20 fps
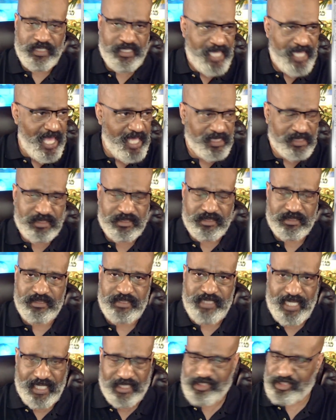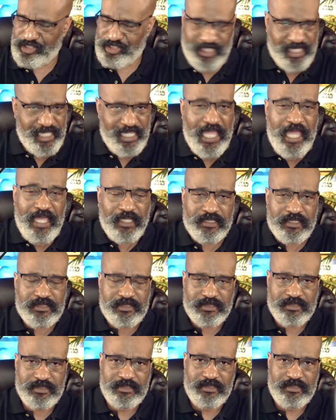Yes, she is.